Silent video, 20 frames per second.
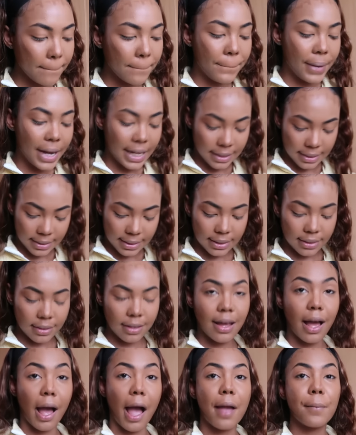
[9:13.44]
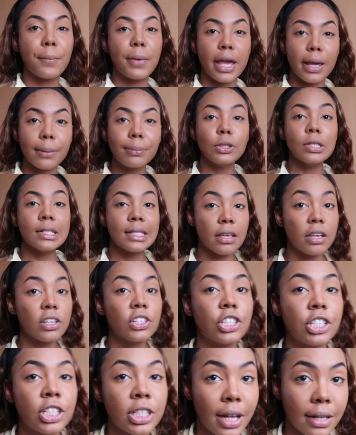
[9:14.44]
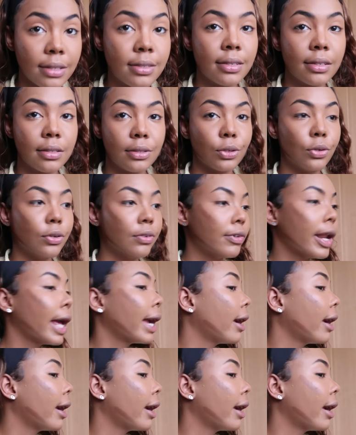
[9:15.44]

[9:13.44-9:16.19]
but I'm able to shut it off.